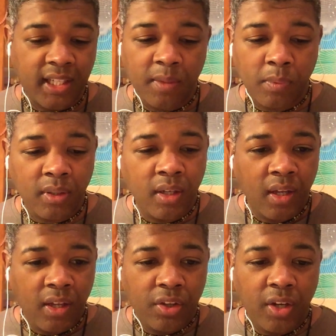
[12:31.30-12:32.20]
I keep on,
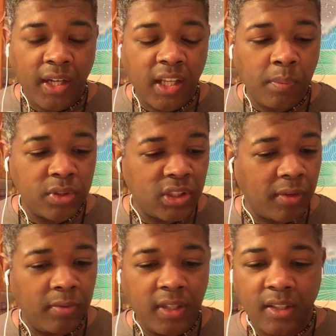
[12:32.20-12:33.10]
you know, I keep on
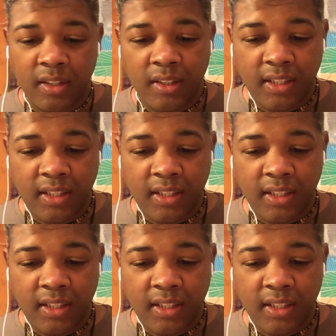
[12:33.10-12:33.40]
shuffling and,